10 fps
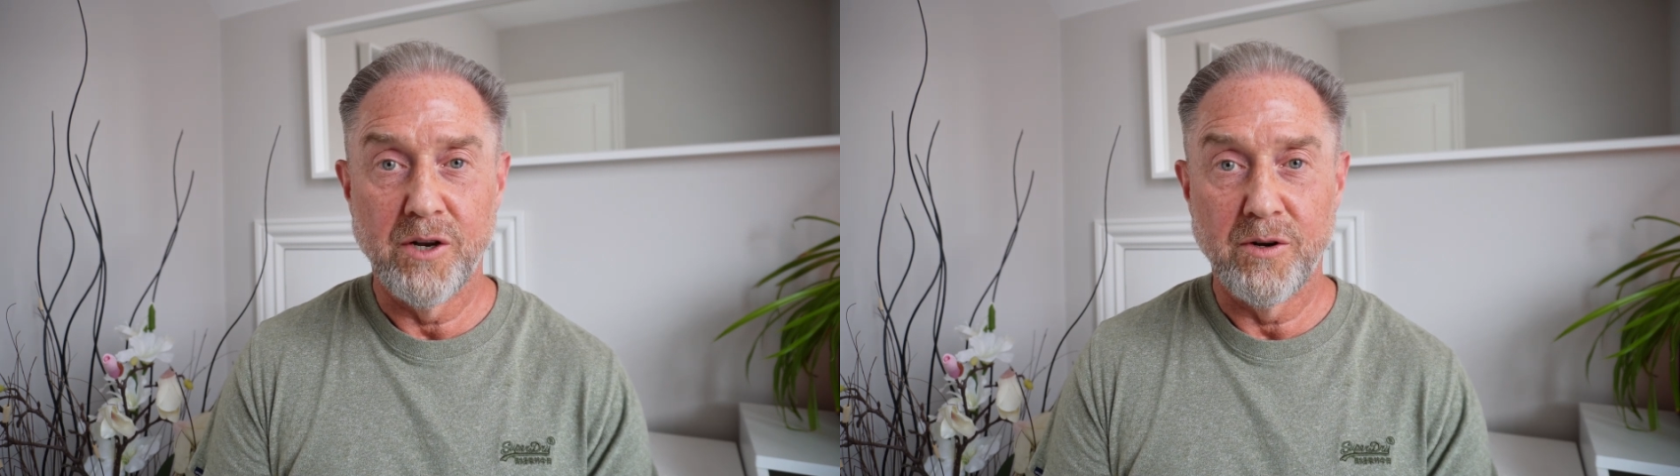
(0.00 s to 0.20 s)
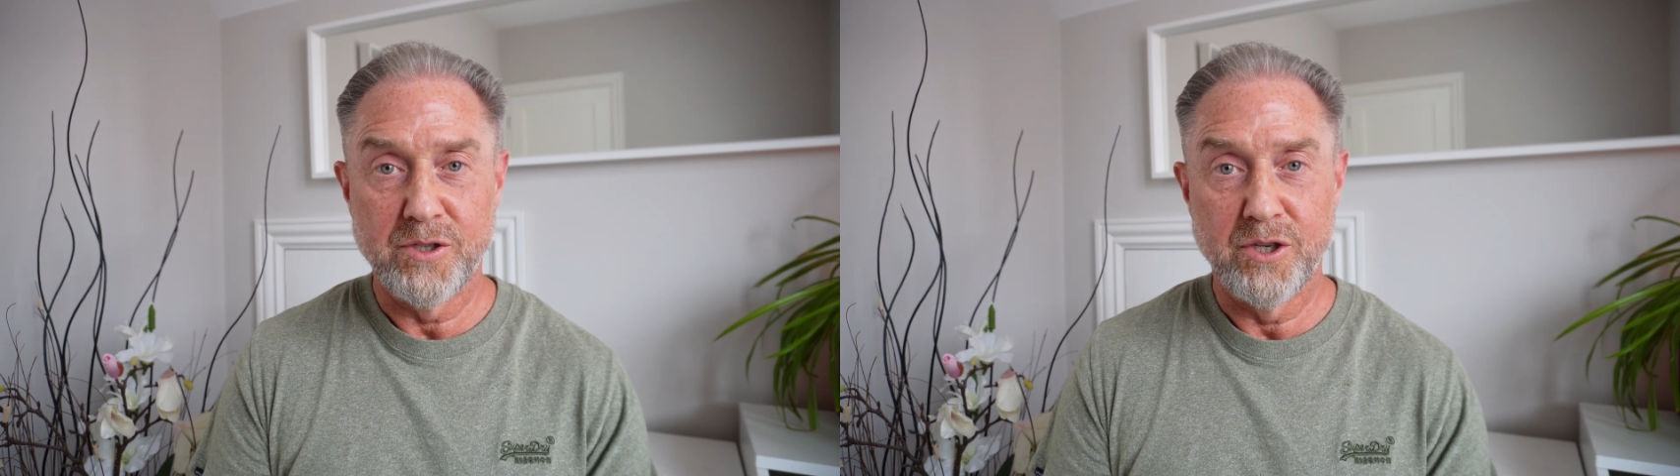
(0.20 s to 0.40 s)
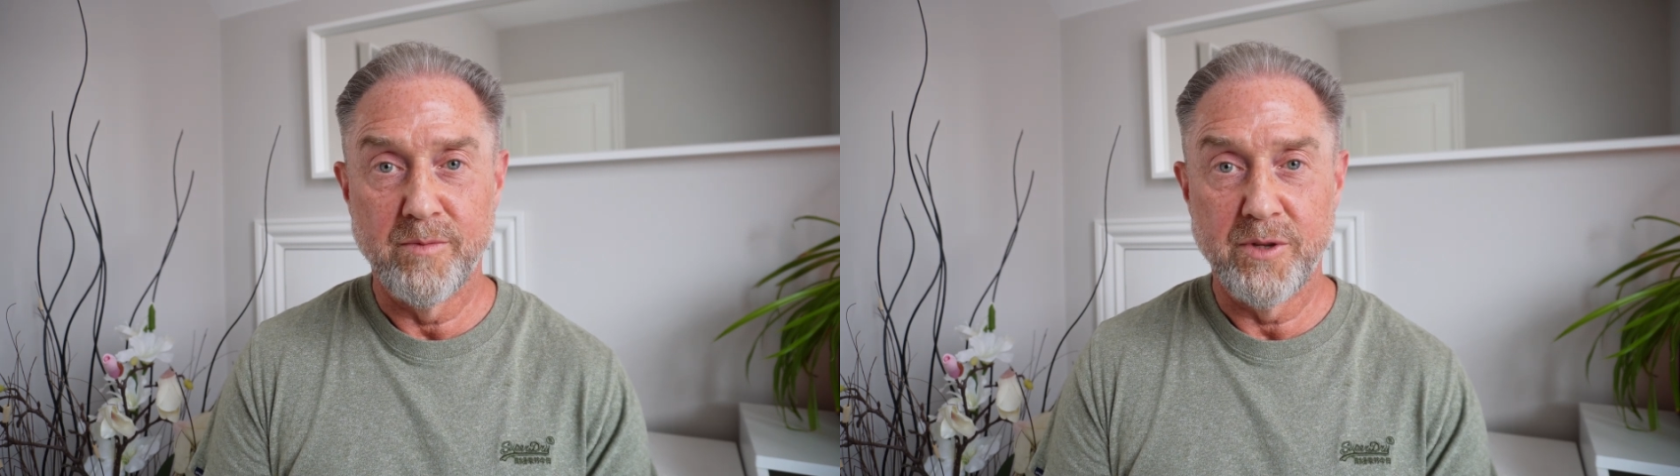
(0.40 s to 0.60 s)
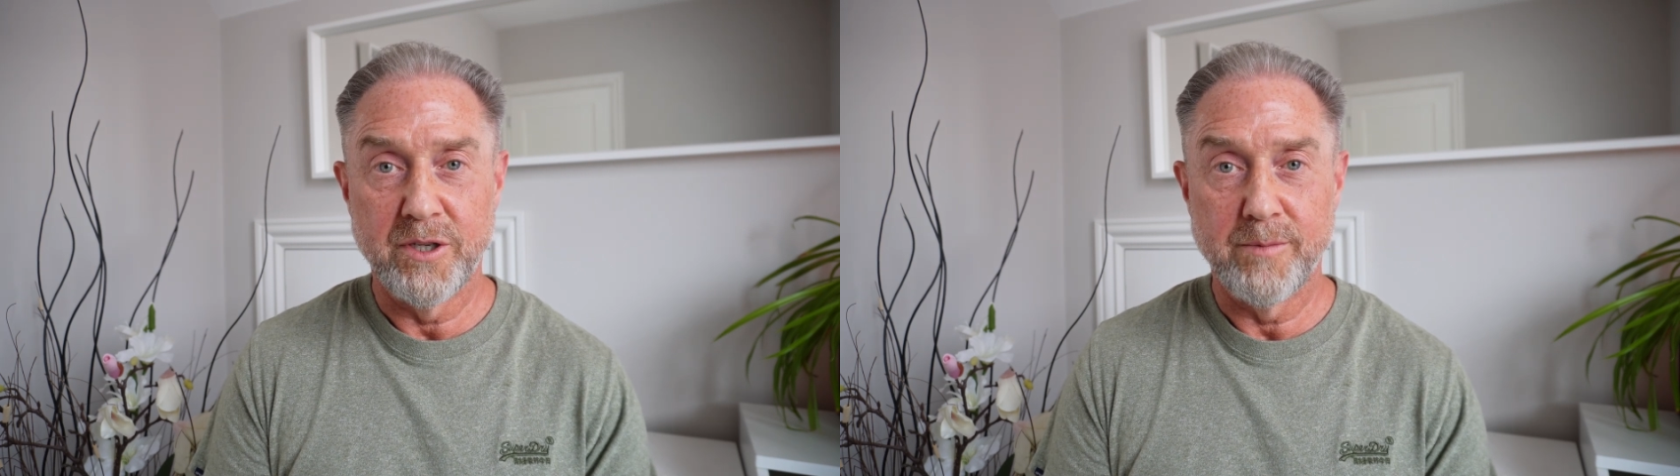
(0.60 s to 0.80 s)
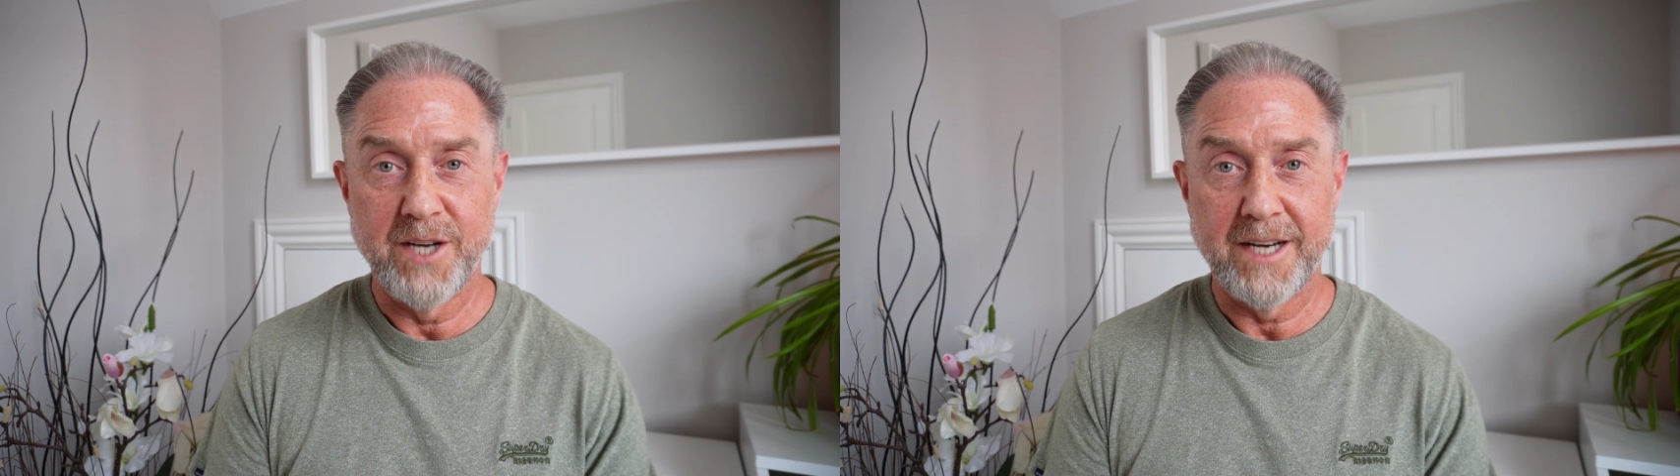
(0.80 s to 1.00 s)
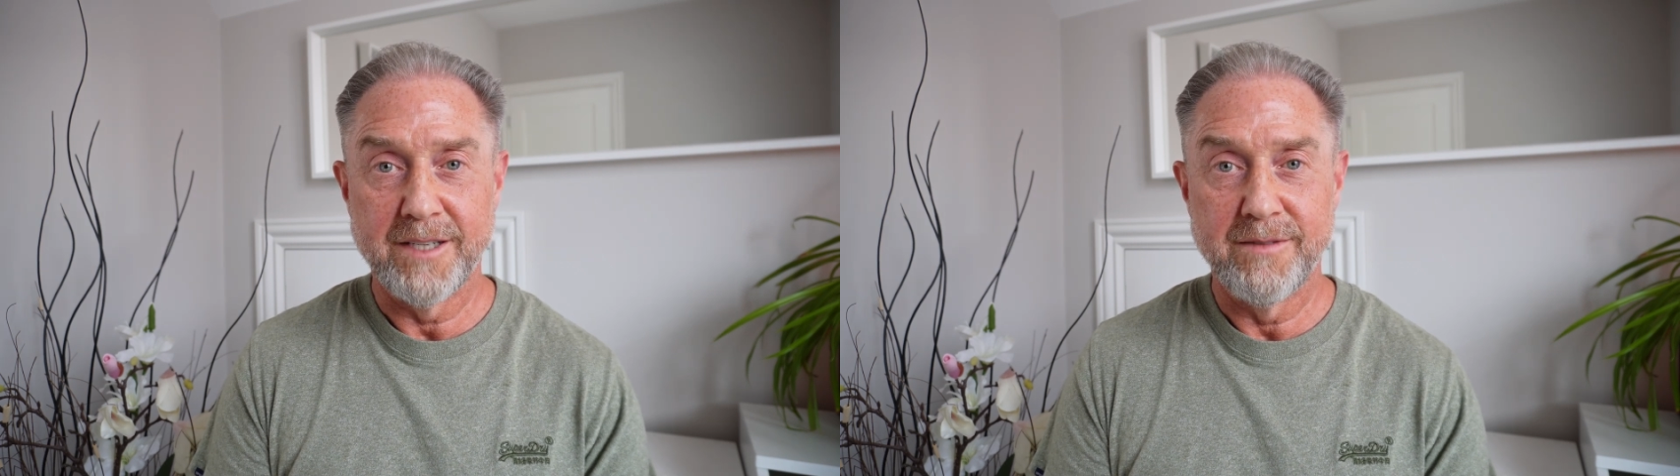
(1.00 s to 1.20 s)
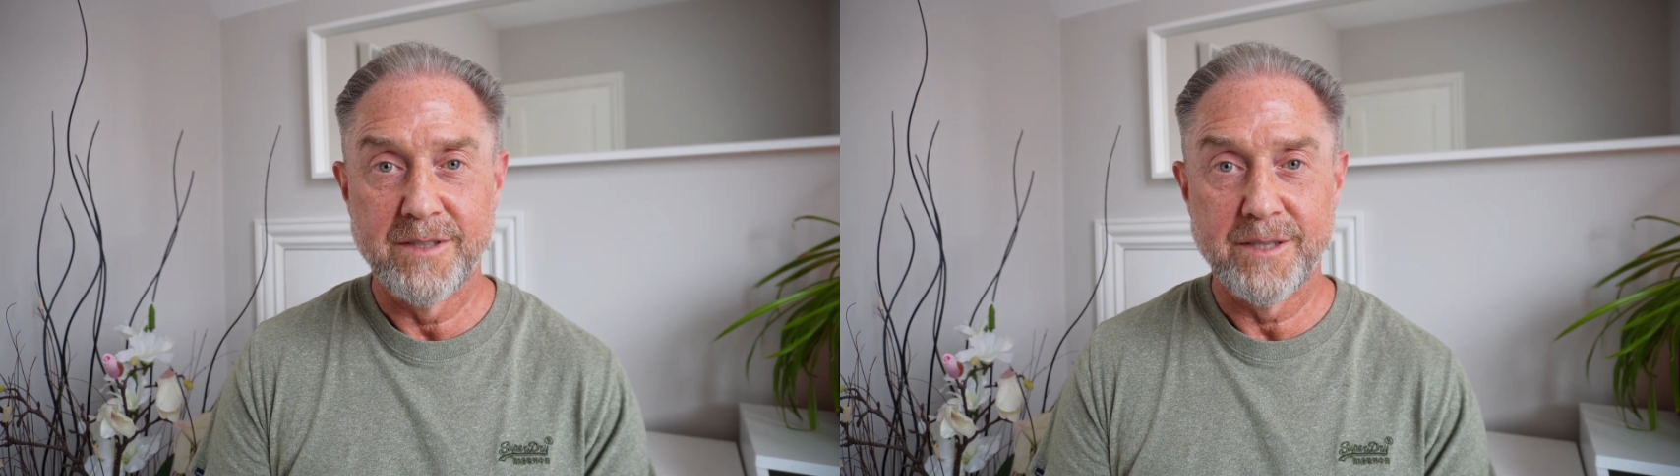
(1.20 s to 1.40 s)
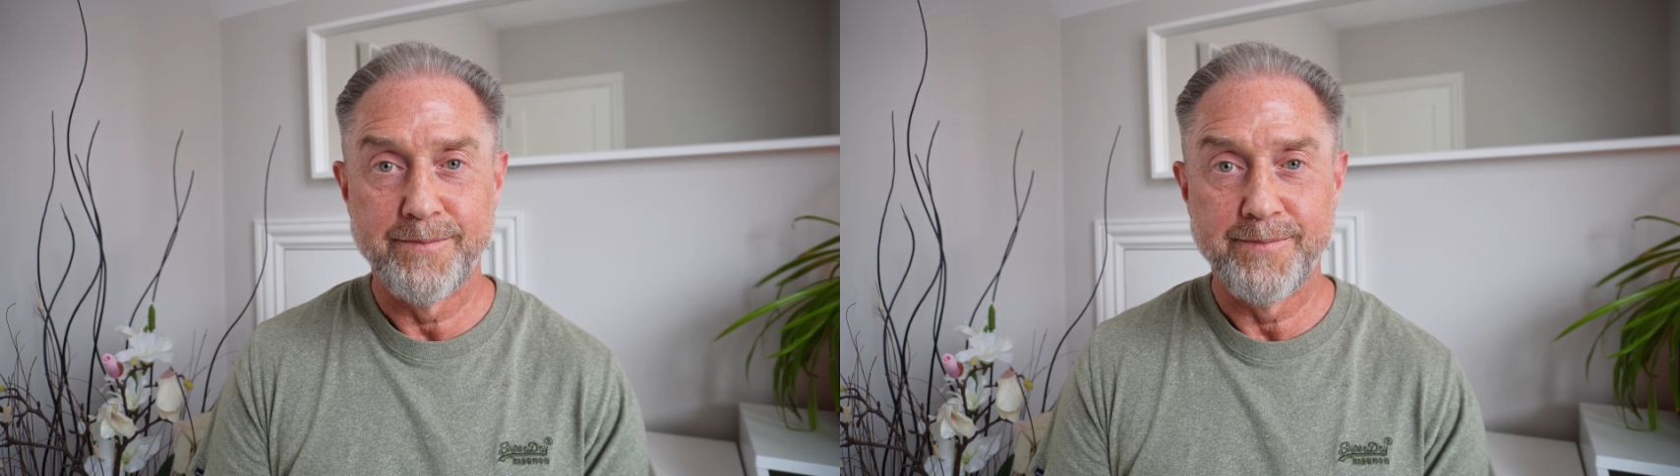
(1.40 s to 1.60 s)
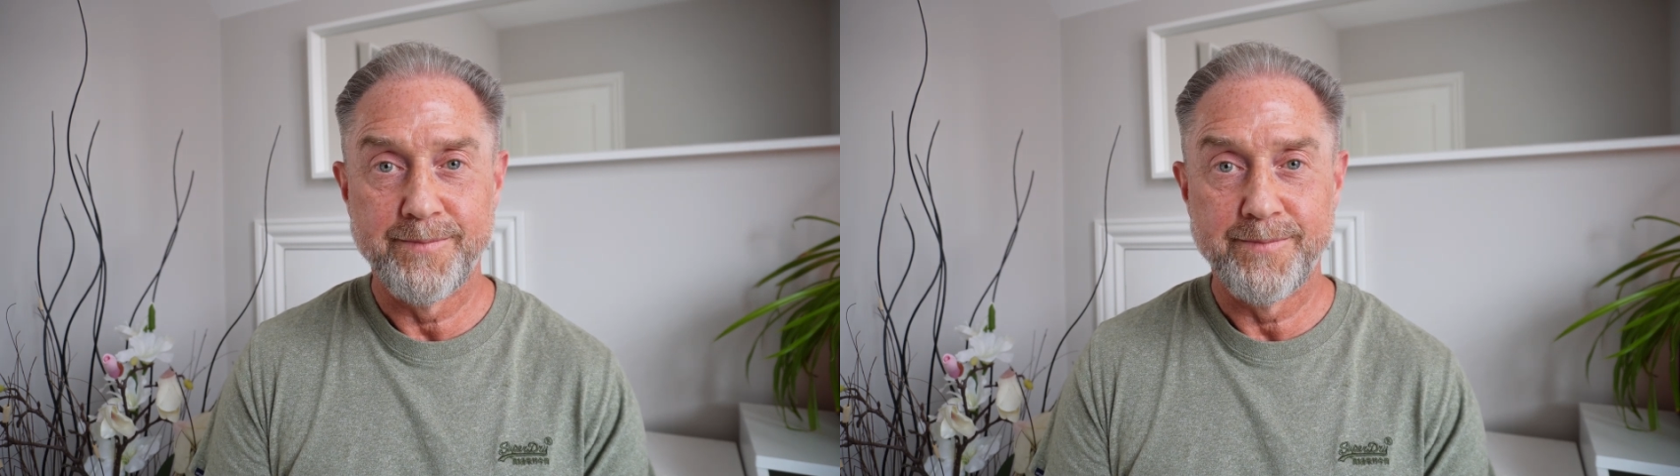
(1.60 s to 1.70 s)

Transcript: long term with your objectives.